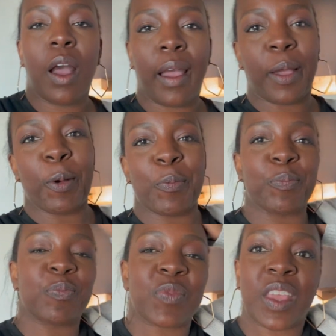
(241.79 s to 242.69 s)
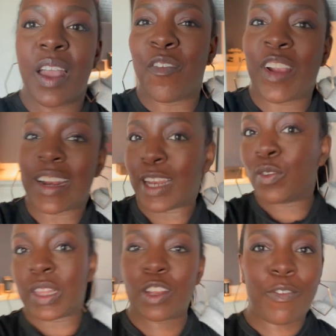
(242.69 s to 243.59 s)
Um, figured I'd
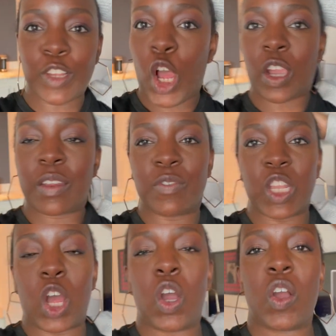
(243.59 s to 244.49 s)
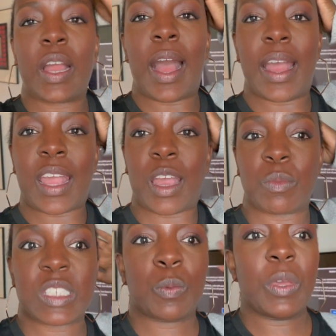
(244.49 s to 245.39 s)
do a little vloggy vlog. I am
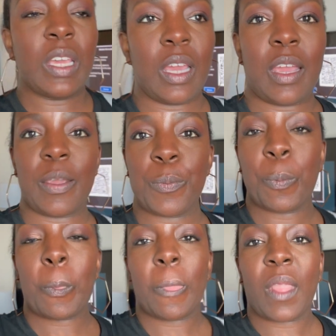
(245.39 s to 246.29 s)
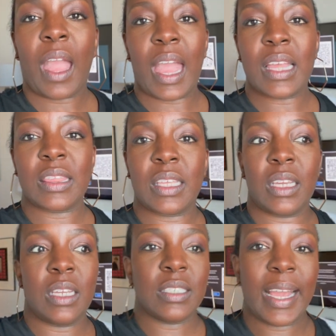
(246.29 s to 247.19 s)
speaking at
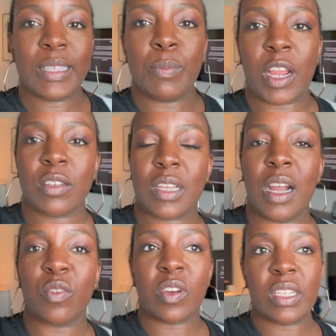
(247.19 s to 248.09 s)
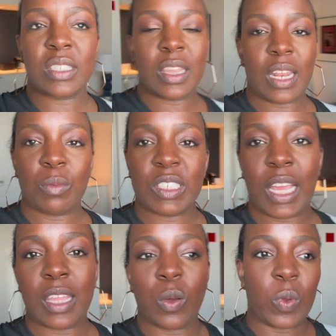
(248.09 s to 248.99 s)
the Tastemakers Conference and then I'm
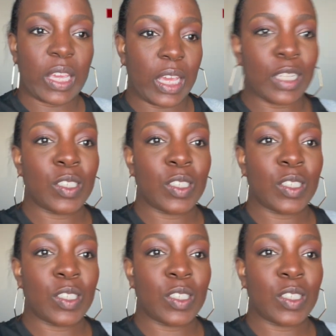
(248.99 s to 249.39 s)
staying the weekend.